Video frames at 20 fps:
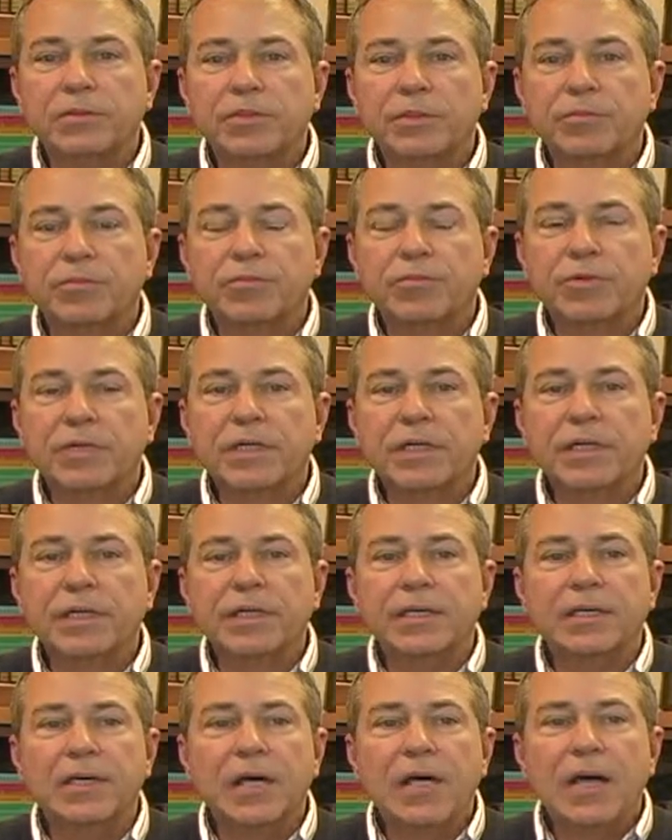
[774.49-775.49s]
some
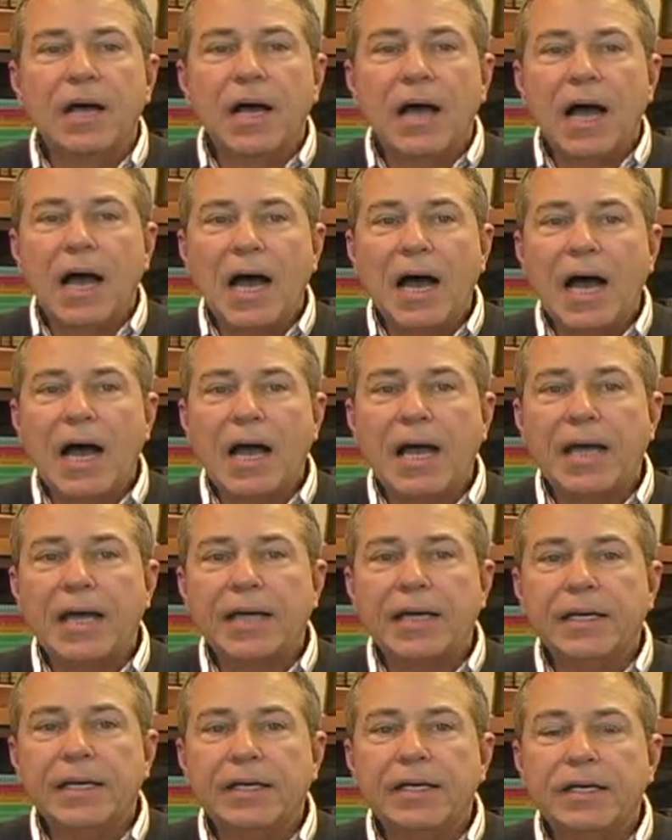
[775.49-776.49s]
really
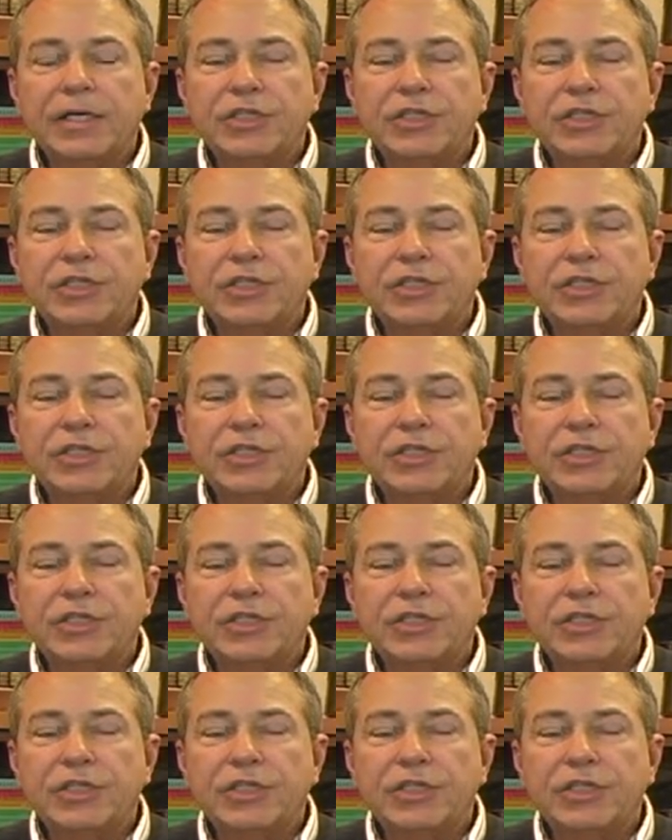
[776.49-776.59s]
high